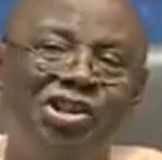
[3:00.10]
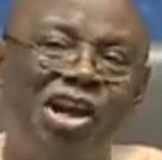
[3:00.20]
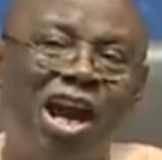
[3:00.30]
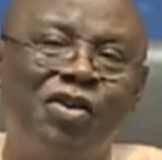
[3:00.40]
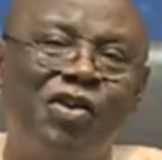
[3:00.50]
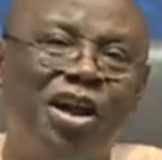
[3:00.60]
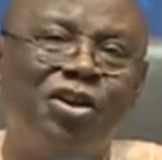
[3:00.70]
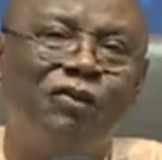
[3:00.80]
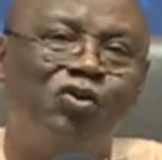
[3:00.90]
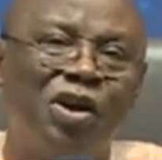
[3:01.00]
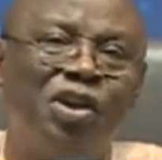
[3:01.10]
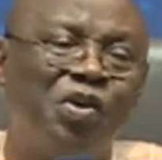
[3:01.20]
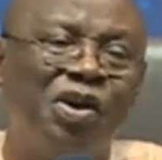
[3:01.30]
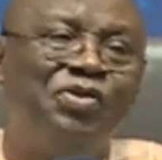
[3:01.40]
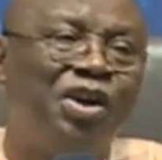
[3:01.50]
in January of
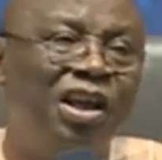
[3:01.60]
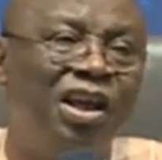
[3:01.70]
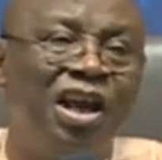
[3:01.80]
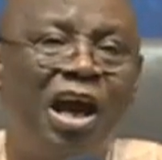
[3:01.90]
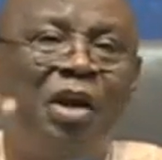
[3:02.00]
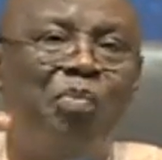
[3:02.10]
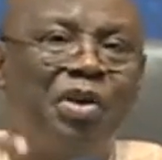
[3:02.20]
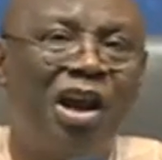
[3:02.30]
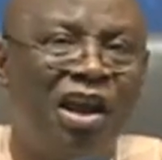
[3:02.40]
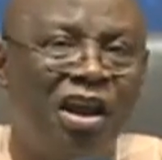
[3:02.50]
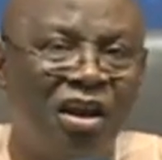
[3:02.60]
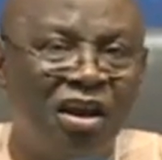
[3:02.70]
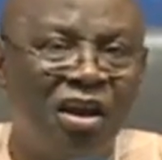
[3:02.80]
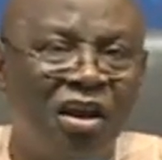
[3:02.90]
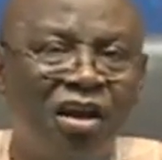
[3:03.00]
2023 and pray,
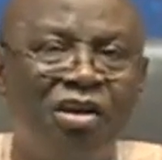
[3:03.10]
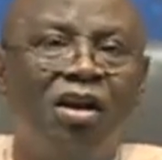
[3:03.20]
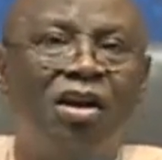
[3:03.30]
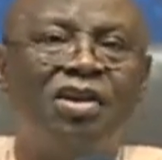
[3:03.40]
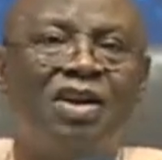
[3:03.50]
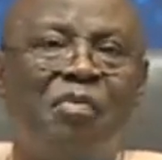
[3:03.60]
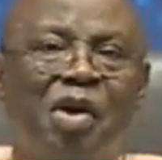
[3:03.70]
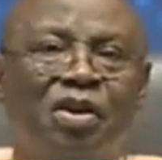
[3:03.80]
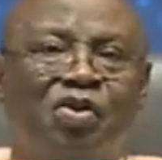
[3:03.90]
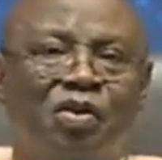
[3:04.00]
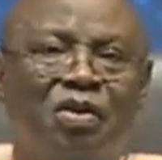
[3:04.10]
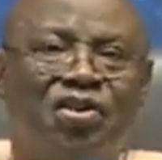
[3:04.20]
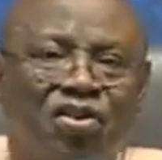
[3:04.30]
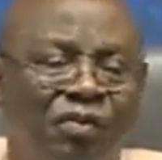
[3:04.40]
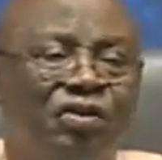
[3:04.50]
God is about to do
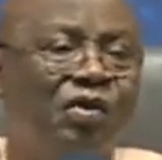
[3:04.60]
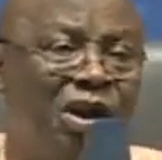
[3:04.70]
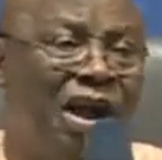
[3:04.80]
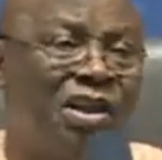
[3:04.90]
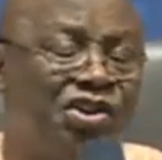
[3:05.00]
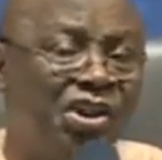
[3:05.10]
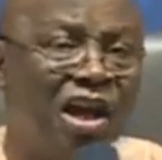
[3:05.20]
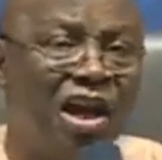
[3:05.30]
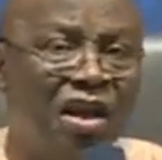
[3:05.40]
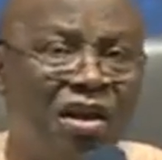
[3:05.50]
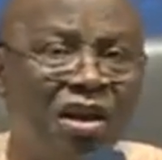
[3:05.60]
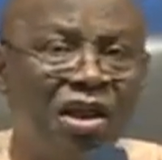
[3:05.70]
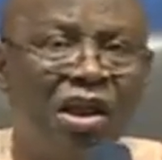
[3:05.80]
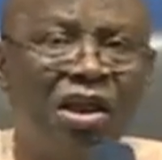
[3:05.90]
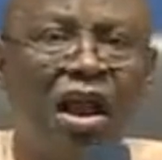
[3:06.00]
something with Nigeria
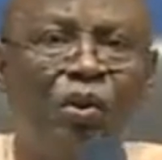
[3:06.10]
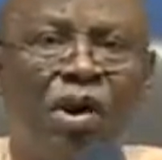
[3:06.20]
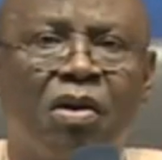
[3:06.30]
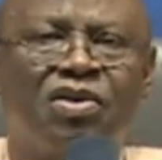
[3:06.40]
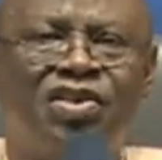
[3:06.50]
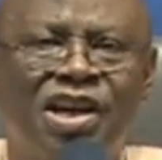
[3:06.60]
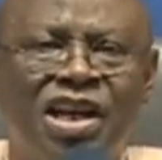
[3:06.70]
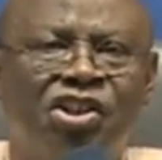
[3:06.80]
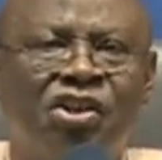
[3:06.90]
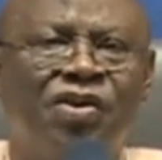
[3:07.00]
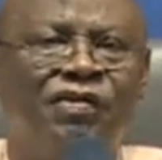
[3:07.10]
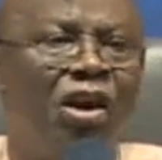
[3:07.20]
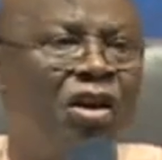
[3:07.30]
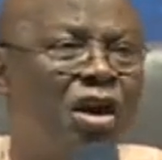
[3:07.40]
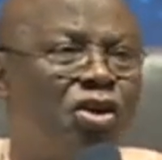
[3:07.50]
that will cause nations of
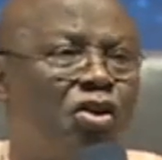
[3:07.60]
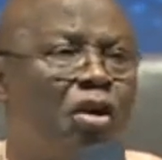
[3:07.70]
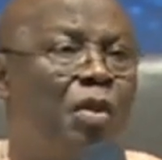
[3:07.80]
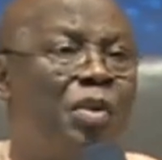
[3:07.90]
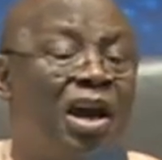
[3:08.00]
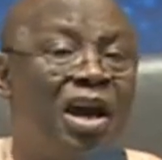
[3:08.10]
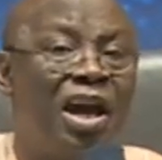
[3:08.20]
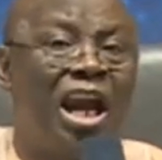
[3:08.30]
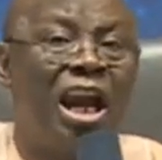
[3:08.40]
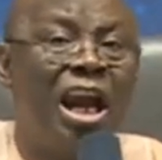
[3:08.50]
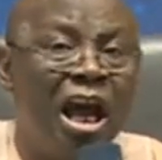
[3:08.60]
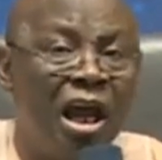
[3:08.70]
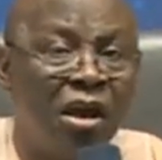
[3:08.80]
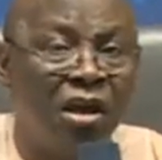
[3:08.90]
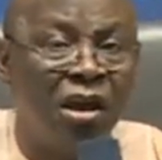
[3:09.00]
the earth to come here and
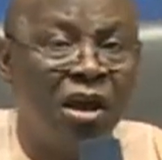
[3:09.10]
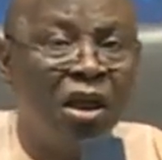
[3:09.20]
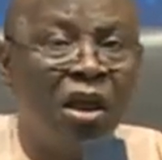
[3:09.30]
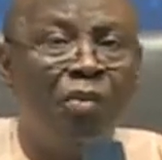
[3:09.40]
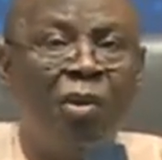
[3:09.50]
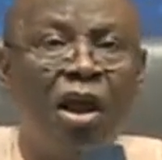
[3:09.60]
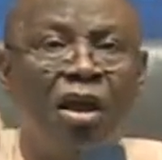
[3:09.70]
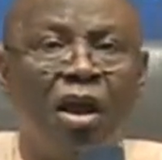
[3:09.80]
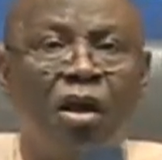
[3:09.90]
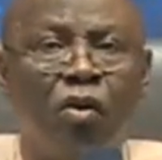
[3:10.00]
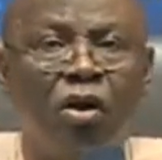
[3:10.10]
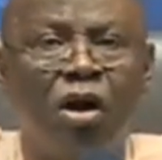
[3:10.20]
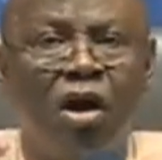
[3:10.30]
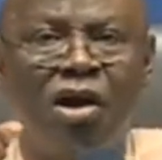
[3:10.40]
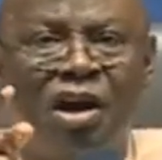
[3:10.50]
learn. May the
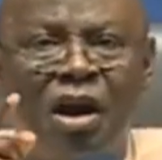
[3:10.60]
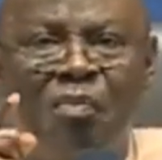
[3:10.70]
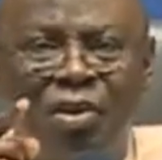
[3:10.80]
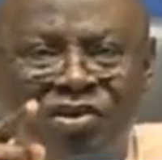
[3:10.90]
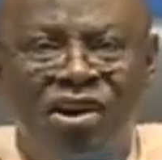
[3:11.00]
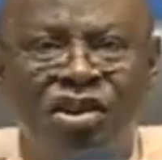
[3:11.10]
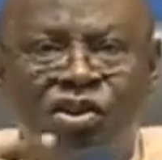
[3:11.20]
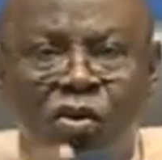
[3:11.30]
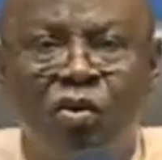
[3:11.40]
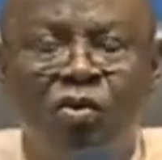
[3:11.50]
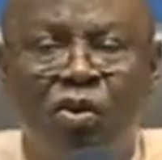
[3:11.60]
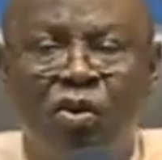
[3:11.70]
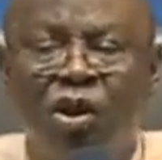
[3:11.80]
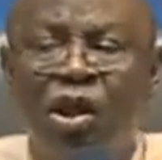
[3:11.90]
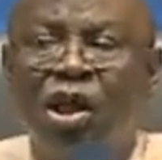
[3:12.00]
good Lord grant President
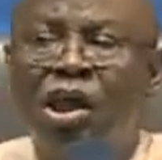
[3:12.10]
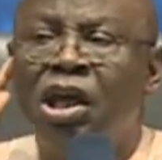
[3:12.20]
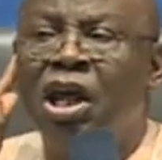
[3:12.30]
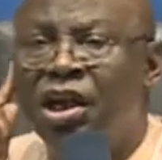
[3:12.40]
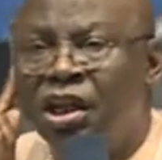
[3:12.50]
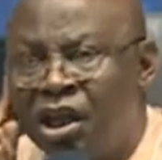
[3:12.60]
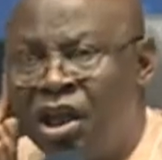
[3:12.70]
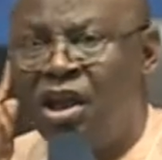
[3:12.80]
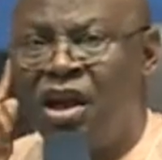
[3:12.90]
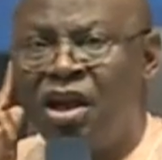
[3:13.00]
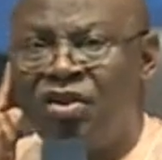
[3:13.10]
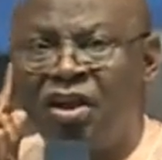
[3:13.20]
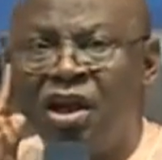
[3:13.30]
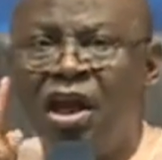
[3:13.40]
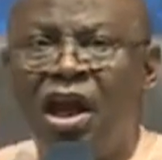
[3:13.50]
Tinubu hearing
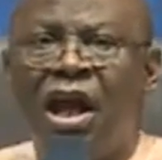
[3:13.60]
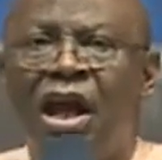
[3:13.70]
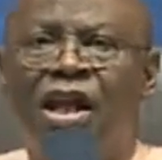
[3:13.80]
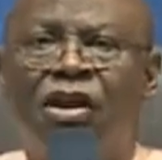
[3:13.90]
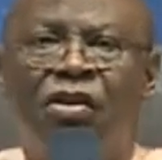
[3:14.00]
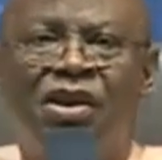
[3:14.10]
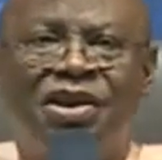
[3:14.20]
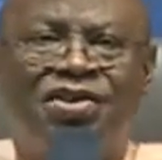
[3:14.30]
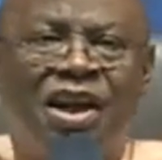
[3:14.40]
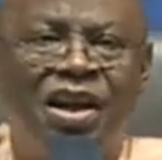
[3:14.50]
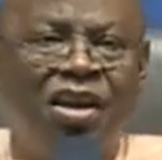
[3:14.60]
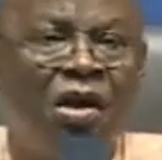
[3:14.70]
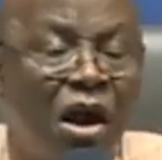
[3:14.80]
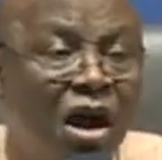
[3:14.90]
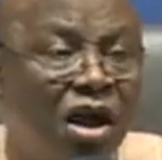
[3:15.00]
ears and an
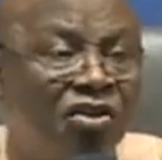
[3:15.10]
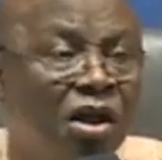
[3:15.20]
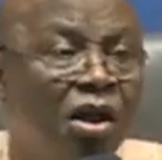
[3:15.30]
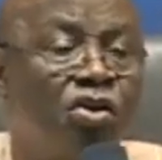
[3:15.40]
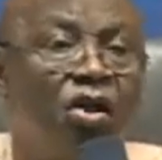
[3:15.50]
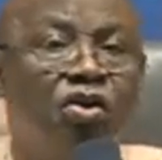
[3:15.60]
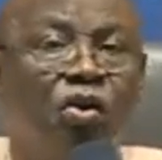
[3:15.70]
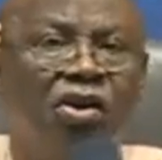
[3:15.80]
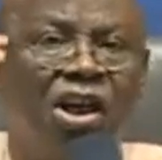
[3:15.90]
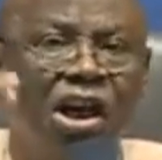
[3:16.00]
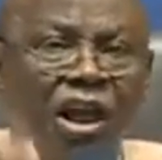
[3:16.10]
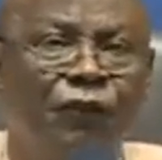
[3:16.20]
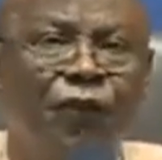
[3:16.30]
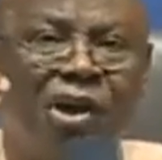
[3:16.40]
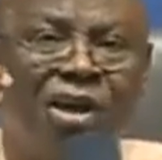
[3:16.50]
understanding heart to do the
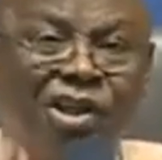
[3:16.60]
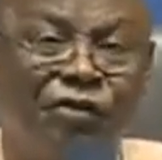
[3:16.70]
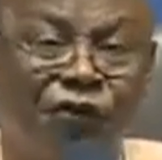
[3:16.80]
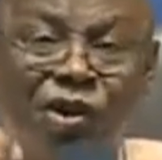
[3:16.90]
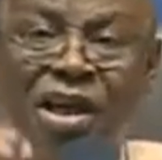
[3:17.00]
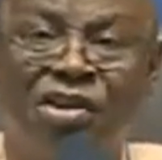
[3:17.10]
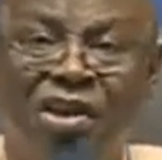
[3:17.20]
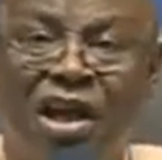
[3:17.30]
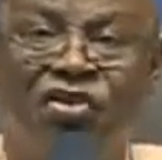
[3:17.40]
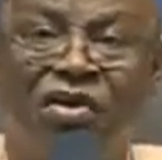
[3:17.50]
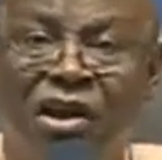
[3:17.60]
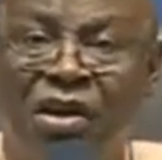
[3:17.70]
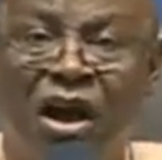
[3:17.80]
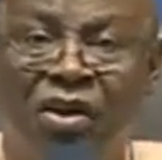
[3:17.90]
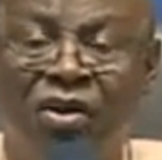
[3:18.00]
needful for Nigeria's
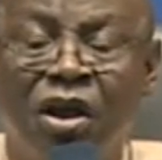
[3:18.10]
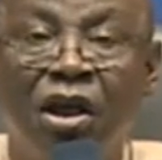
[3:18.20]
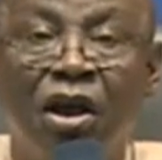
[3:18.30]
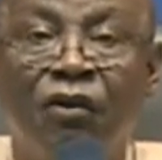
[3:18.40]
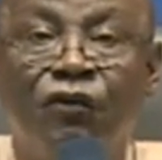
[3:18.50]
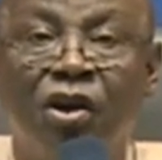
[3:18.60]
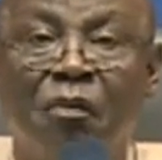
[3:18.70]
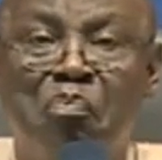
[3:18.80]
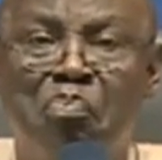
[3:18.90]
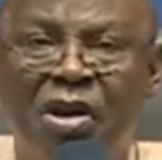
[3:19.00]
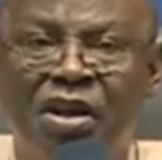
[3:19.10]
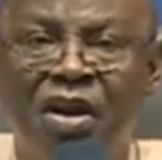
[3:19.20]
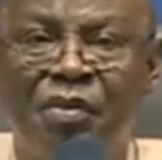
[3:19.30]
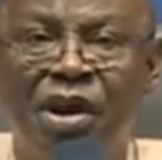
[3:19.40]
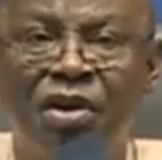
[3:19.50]
turnaround for the
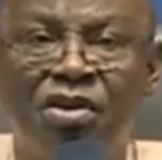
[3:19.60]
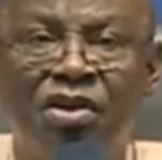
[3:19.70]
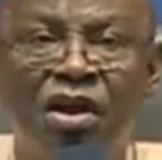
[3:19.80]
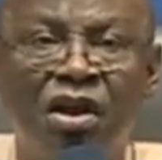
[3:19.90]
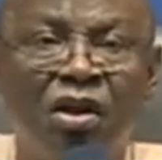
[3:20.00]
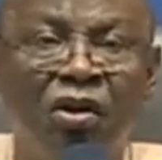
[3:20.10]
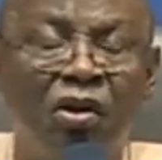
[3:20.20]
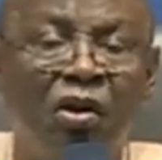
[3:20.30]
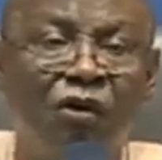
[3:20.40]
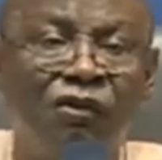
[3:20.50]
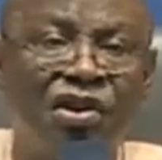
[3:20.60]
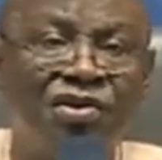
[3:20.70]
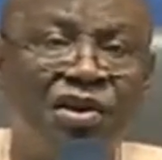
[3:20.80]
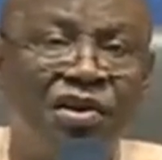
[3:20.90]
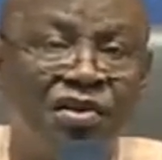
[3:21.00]
betterment of our
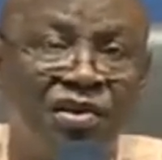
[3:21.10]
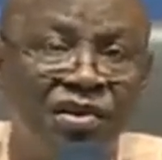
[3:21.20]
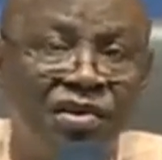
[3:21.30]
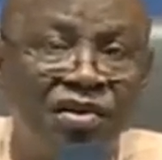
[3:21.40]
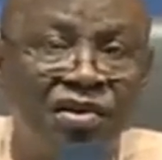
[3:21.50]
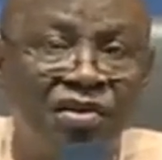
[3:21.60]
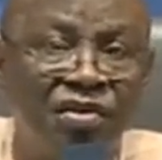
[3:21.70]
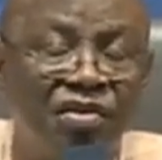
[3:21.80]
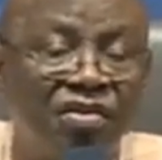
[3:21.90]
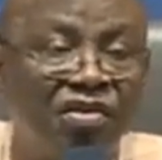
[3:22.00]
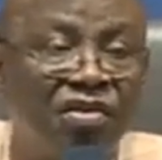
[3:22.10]
citizens."